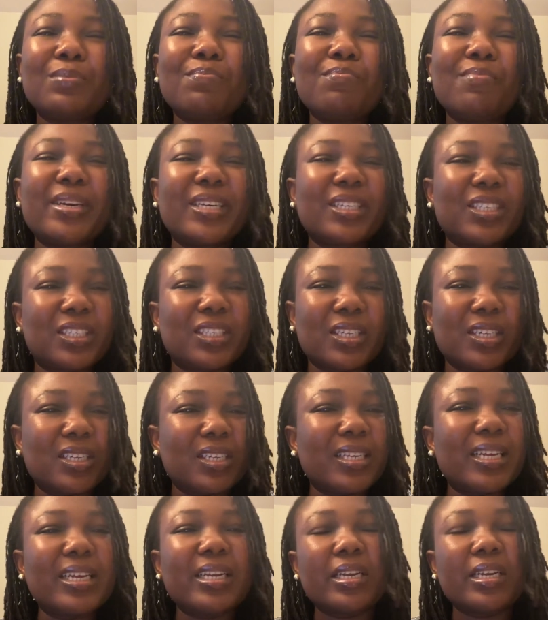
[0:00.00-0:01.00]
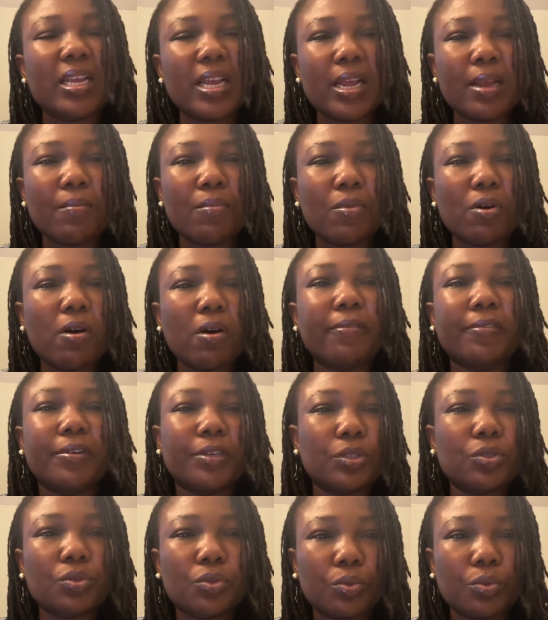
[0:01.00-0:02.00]
mention the name of
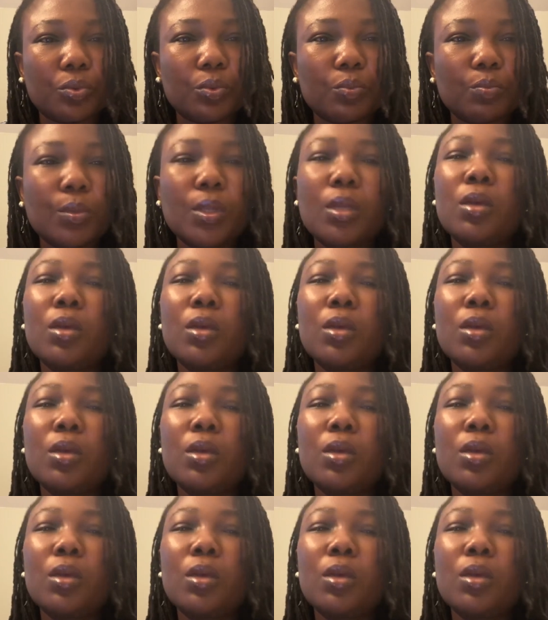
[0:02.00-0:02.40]
her school?